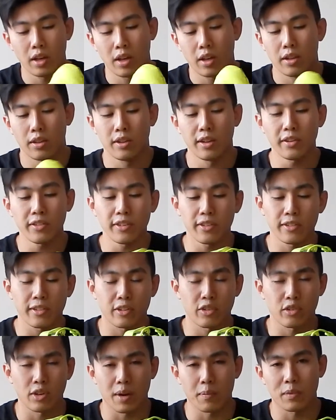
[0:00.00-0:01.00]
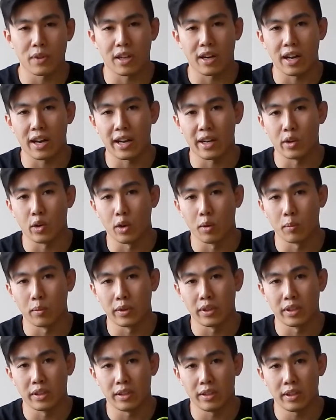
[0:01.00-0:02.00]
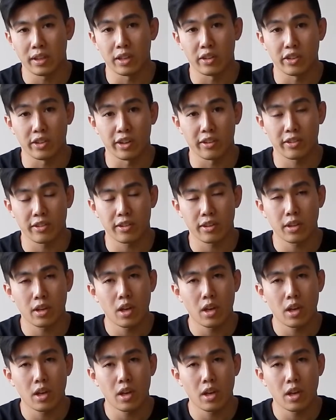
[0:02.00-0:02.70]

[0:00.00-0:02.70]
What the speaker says: This is the strap that I normally adjust.